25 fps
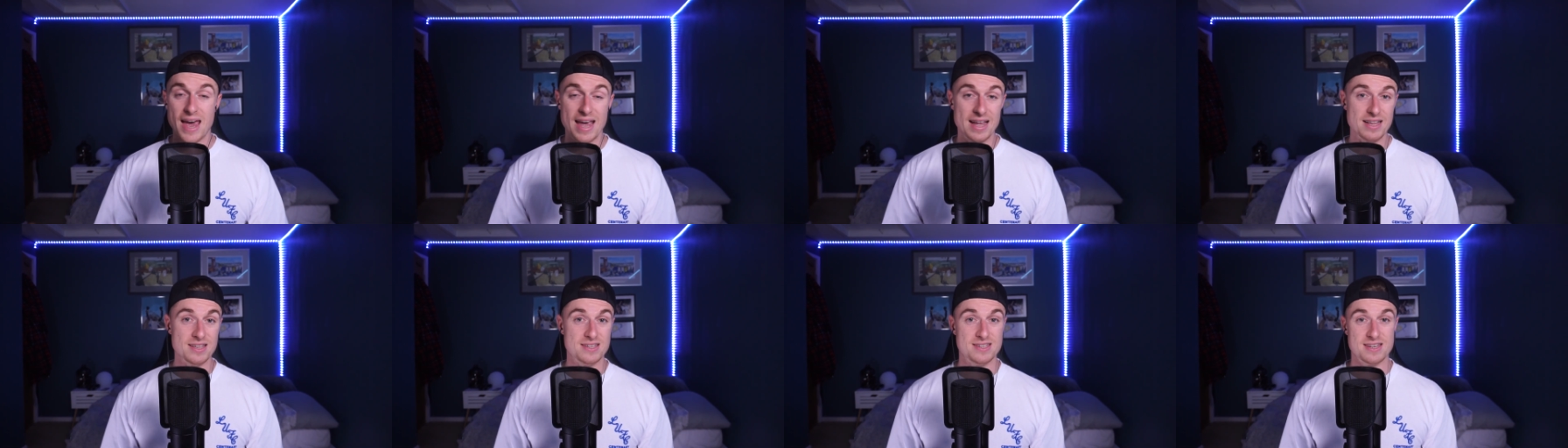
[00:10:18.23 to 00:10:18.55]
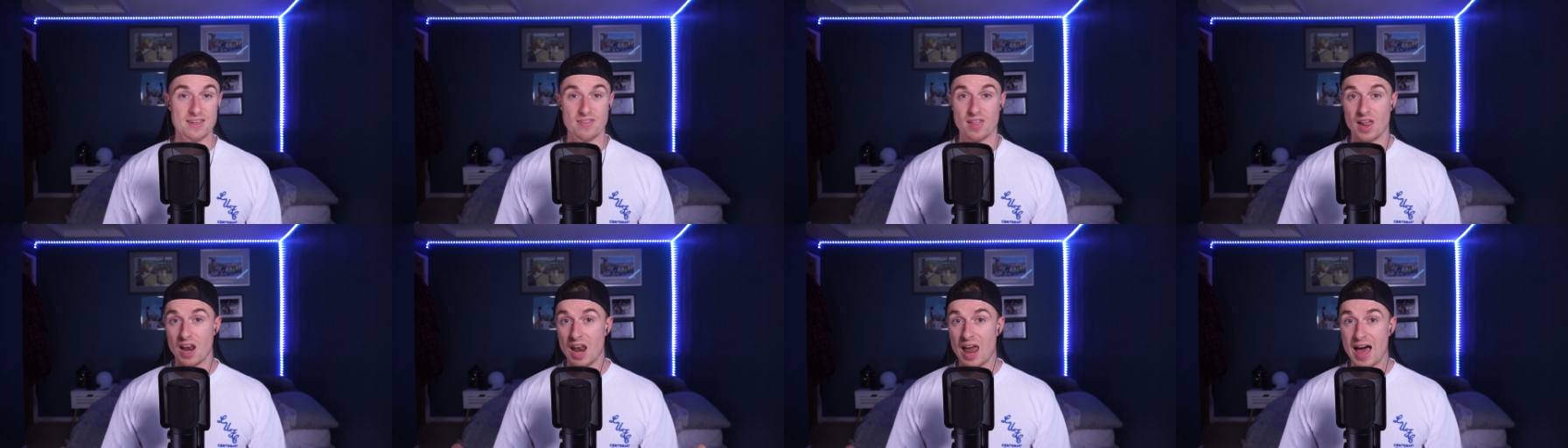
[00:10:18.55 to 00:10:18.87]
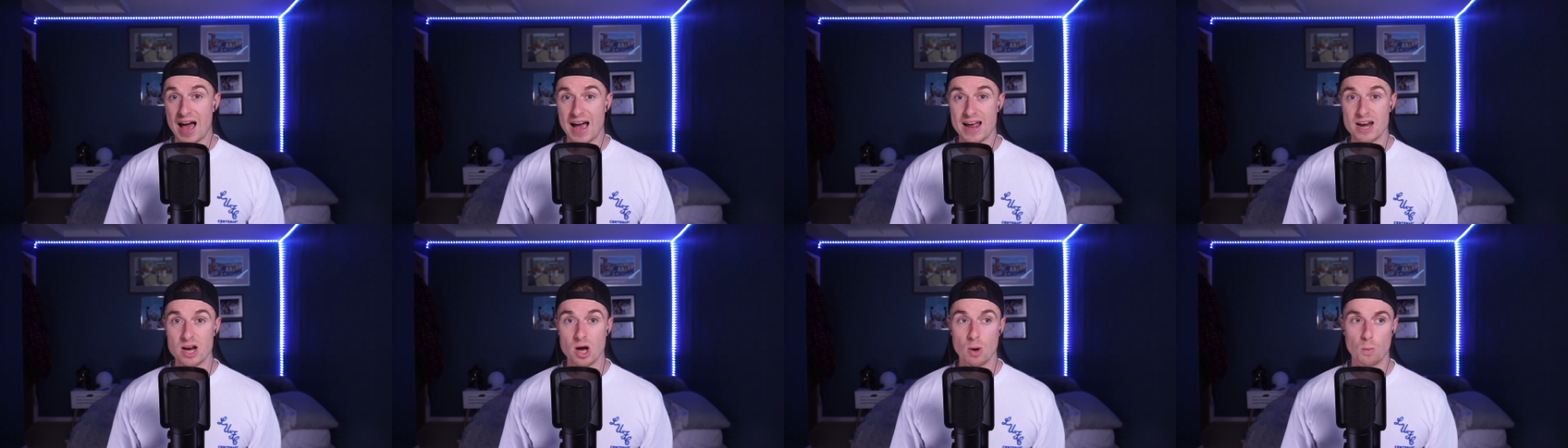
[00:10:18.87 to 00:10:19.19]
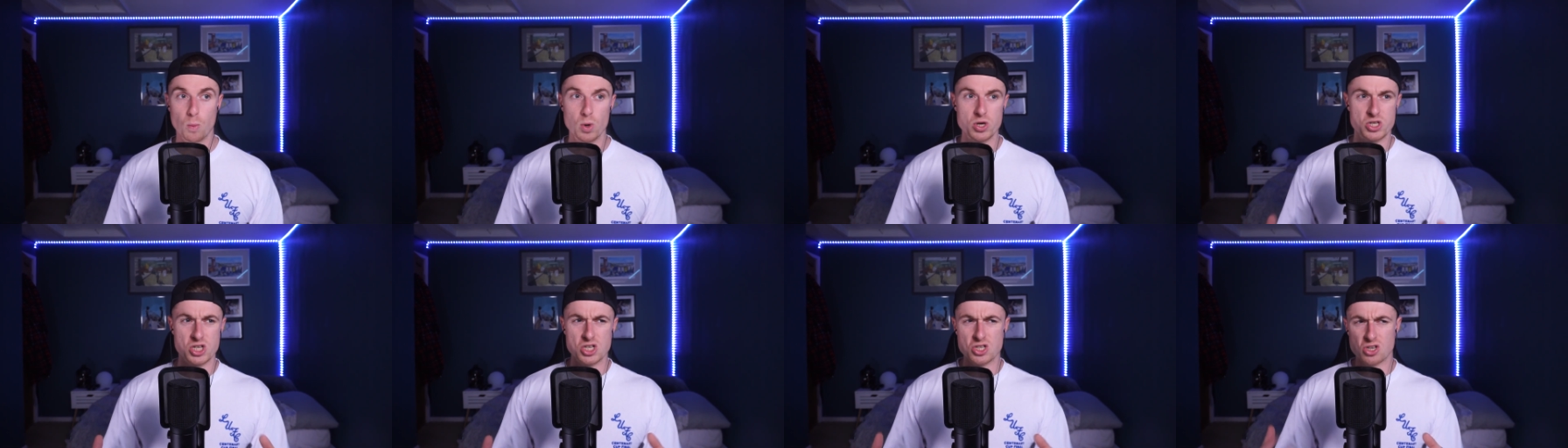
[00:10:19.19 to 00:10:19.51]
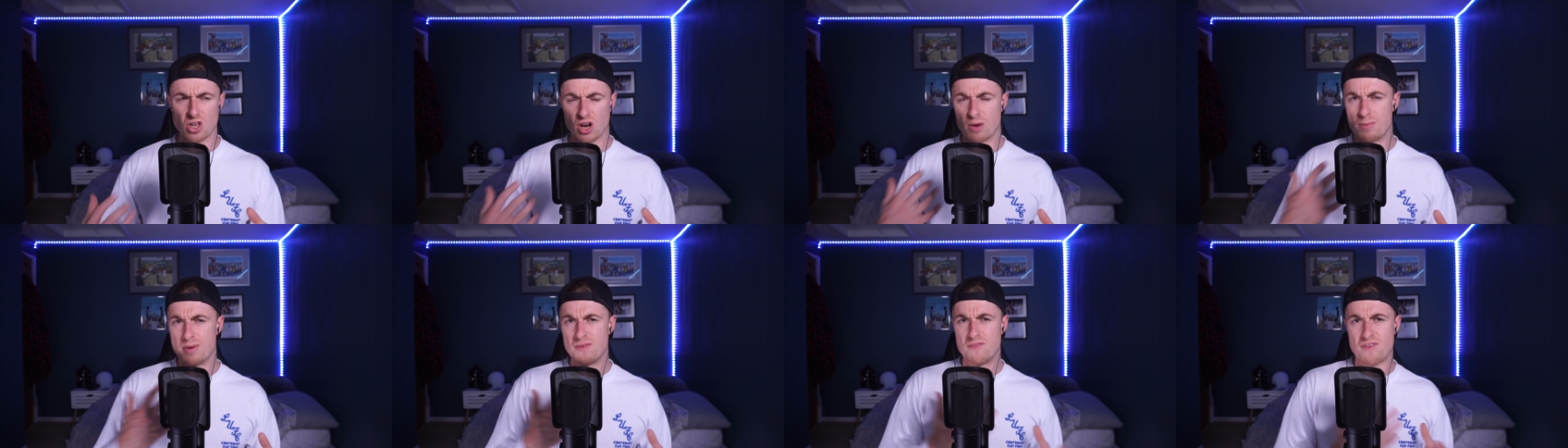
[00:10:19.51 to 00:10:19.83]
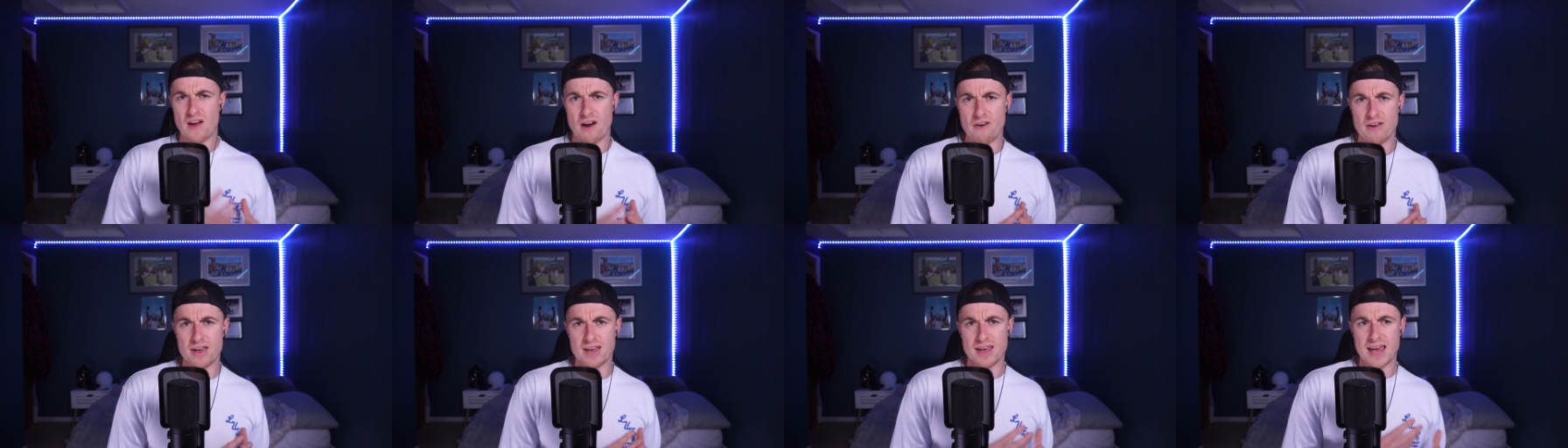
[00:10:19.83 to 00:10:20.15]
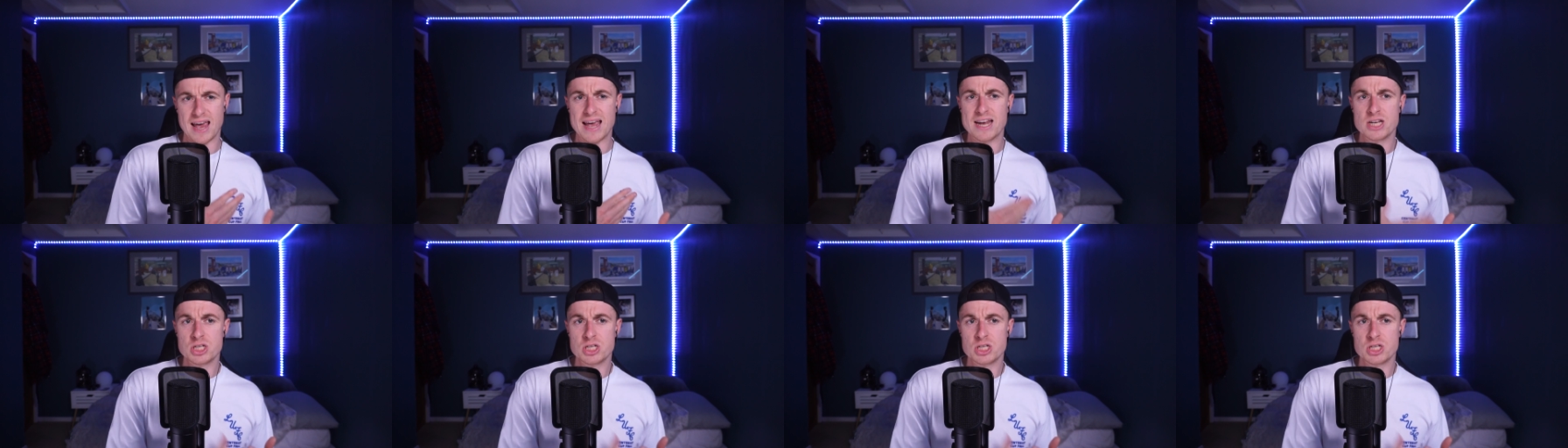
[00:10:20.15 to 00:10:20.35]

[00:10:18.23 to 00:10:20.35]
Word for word: into the lineup, which is going to be very